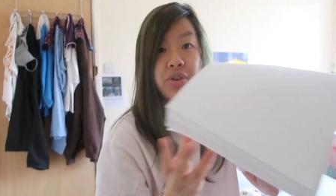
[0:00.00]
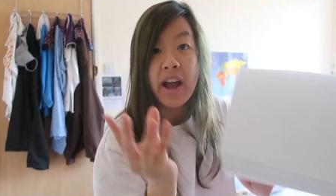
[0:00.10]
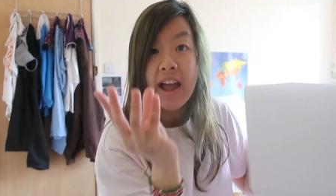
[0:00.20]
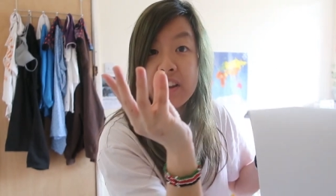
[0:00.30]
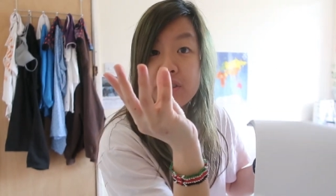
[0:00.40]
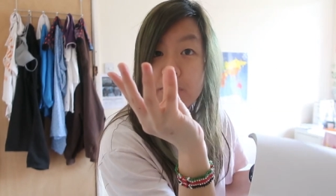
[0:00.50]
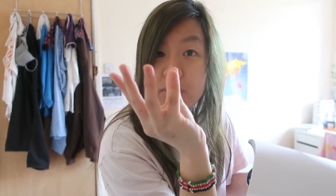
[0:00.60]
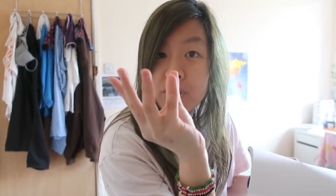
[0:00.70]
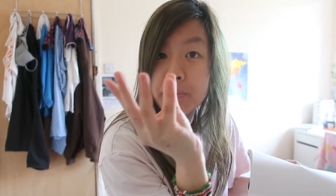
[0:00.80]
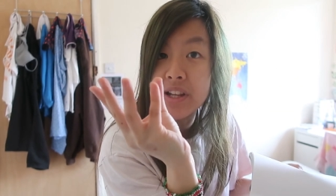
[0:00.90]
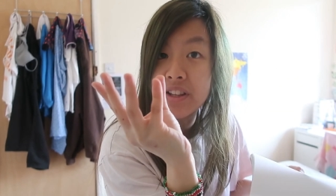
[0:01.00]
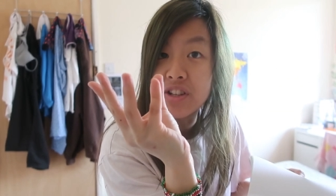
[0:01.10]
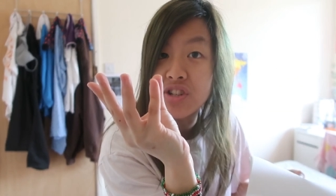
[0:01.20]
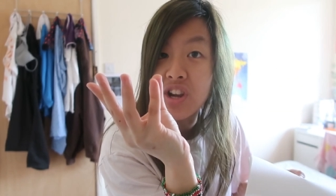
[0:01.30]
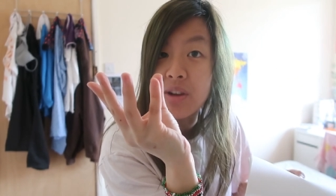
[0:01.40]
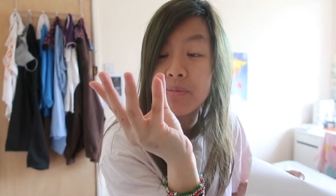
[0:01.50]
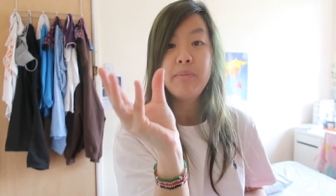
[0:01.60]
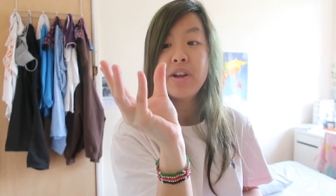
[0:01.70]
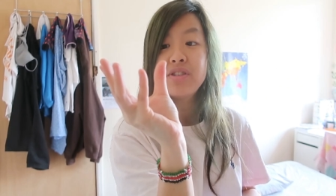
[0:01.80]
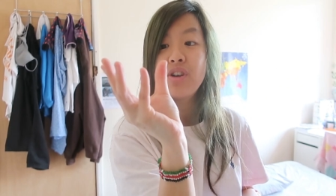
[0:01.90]
So your hand is supposed to be in this shape.
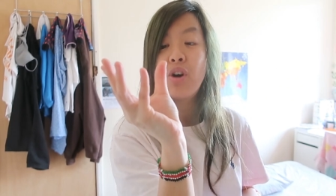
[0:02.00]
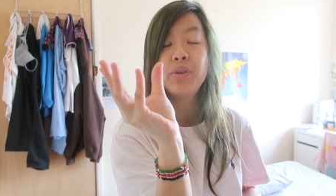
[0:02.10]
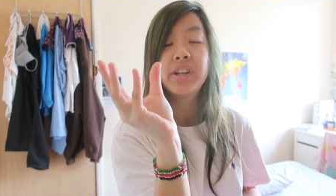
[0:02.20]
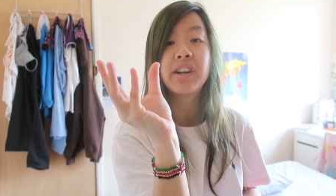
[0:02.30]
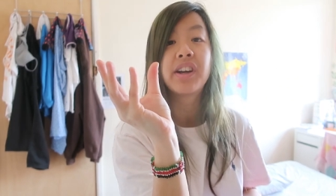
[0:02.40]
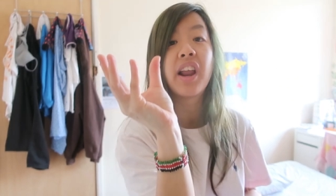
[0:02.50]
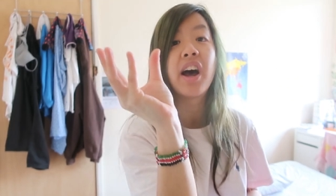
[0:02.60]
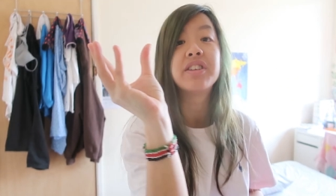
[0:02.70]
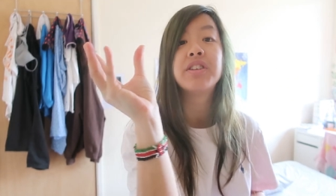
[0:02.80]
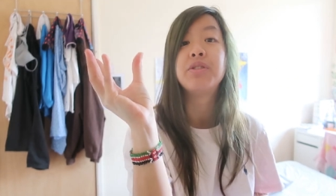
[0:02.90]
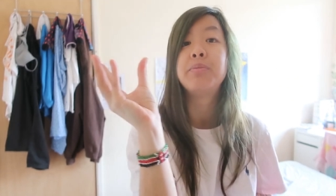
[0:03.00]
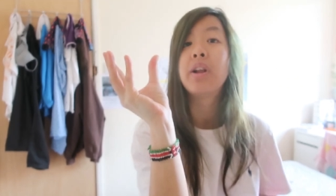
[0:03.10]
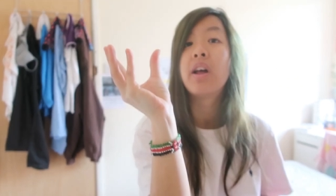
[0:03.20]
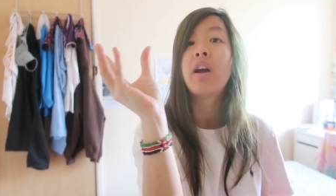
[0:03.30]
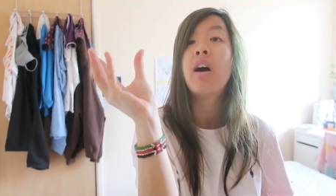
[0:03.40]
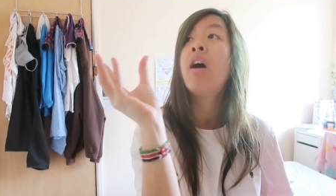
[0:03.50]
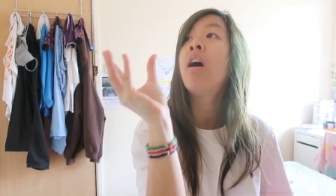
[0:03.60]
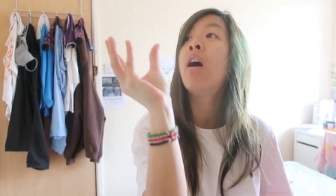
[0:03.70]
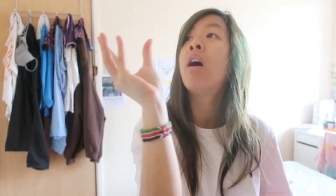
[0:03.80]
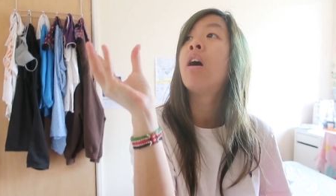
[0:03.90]
Imagine you're holding a glass and you'll be like,
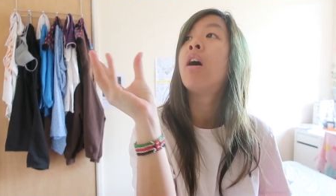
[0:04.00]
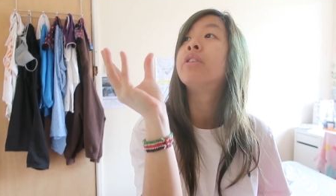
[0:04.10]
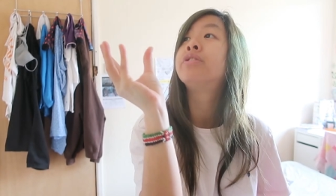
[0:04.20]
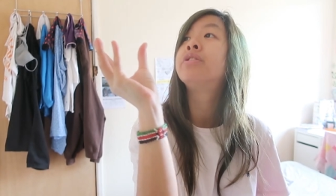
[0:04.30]
ah,